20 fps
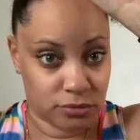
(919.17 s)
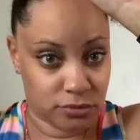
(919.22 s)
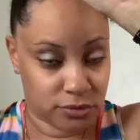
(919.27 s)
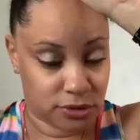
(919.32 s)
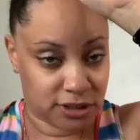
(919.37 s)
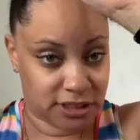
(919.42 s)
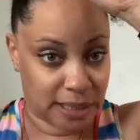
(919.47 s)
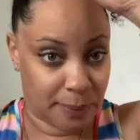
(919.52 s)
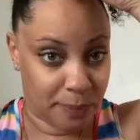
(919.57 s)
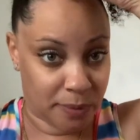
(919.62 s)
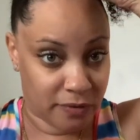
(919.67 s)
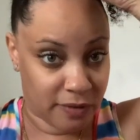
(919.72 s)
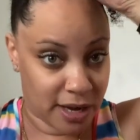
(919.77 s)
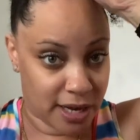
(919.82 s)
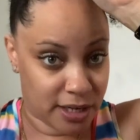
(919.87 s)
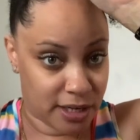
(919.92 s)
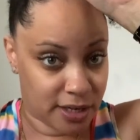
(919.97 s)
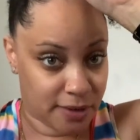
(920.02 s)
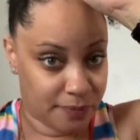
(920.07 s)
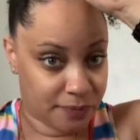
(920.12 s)

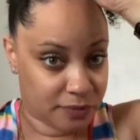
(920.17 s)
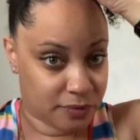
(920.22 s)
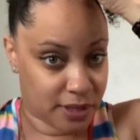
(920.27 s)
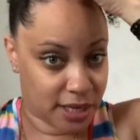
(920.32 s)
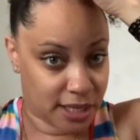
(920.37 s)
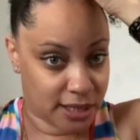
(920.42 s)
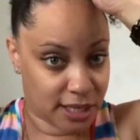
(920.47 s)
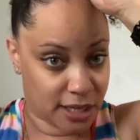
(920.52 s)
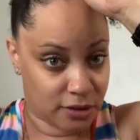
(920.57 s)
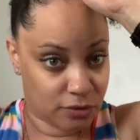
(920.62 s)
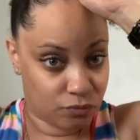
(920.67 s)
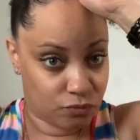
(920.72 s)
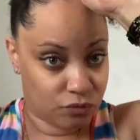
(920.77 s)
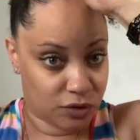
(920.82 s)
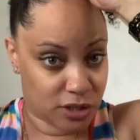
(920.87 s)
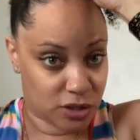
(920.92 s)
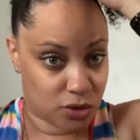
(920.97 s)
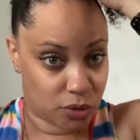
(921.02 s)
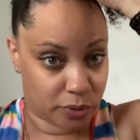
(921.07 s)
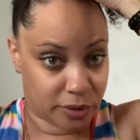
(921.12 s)
separate it, and then
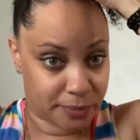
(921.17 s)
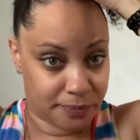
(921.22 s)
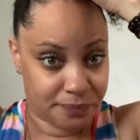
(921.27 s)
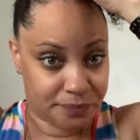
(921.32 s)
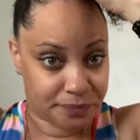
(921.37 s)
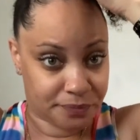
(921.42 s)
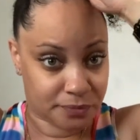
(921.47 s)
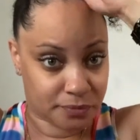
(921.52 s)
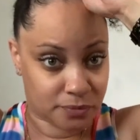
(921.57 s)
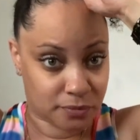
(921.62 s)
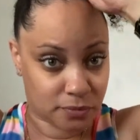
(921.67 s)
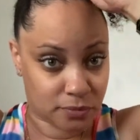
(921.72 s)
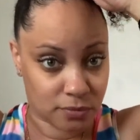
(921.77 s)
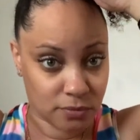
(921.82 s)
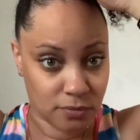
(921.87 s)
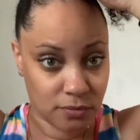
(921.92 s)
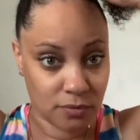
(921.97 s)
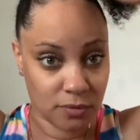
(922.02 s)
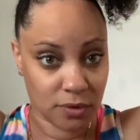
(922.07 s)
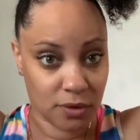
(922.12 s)
redo it,
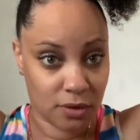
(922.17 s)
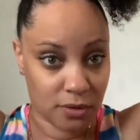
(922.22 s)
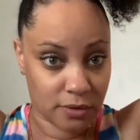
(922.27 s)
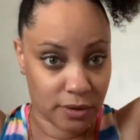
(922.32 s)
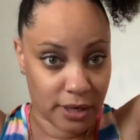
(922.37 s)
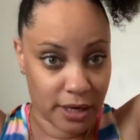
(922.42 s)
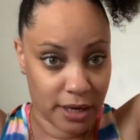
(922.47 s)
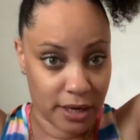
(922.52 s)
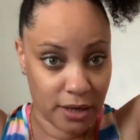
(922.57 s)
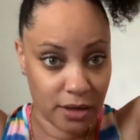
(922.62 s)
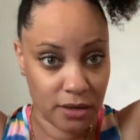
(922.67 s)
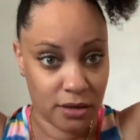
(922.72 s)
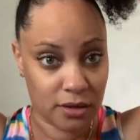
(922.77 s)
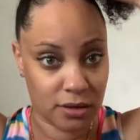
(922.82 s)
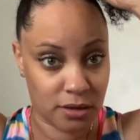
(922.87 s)
okay?